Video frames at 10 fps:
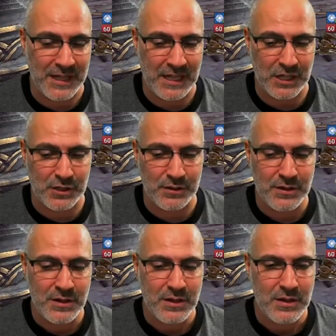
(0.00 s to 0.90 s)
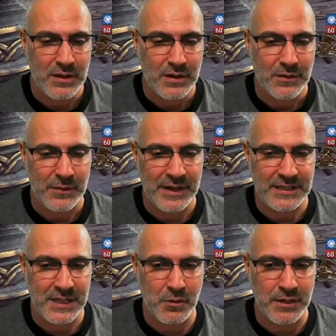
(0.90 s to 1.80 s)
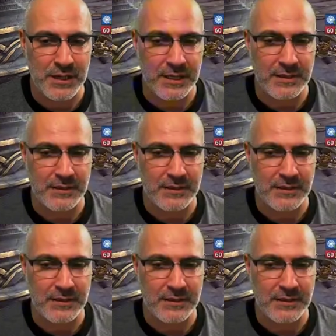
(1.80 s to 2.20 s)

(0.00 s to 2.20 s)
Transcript: here, right? Double hit.